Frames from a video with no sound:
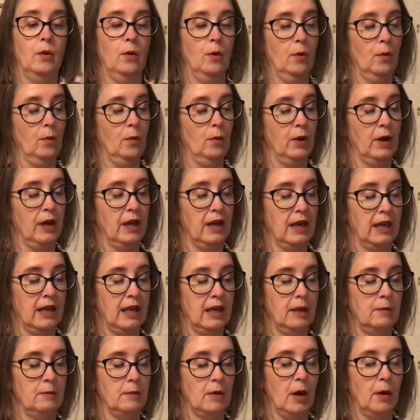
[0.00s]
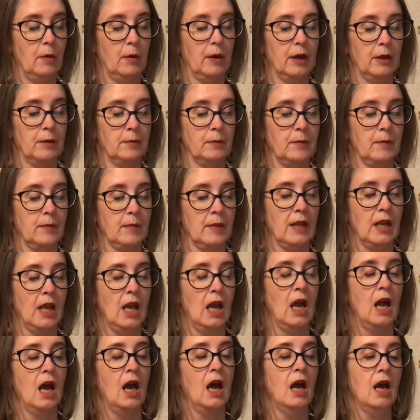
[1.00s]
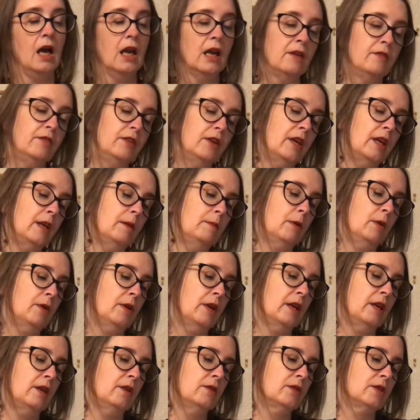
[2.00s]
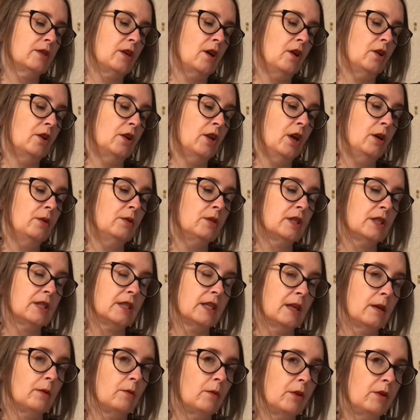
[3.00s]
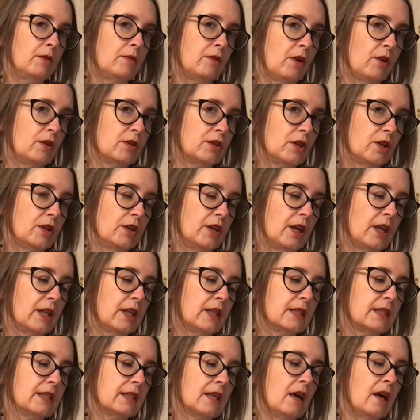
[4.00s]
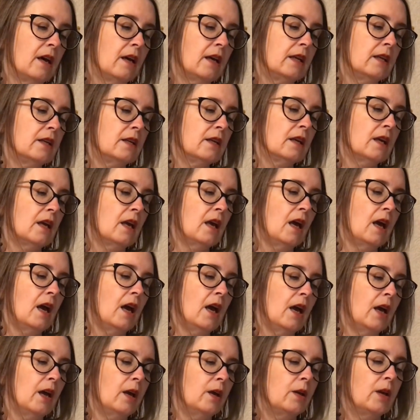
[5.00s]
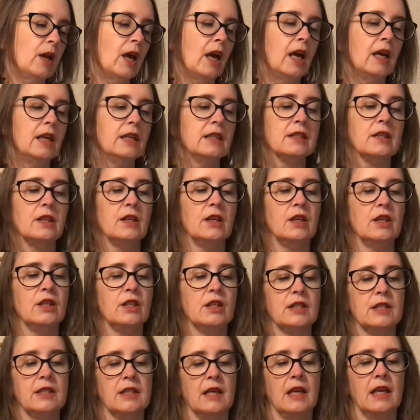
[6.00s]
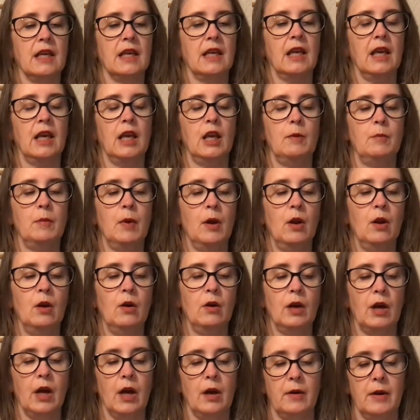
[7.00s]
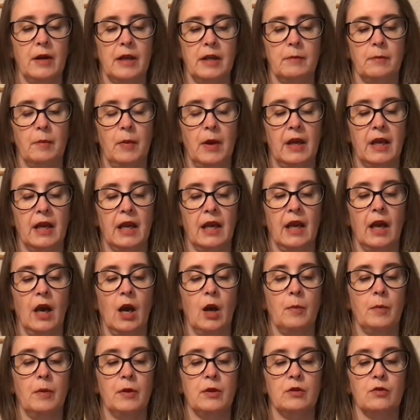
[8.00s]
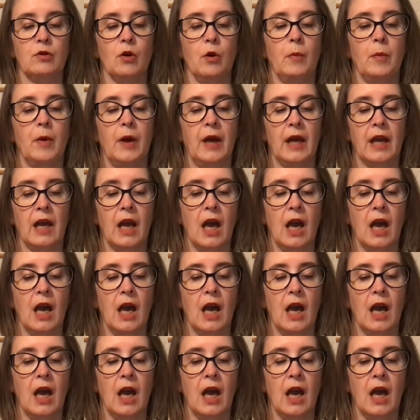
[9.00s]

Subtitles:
we're going to keep going. If you keep looking, you start noticing what you've got on the other side. Okay, so you're just going to keep along going, picking it up and dropping.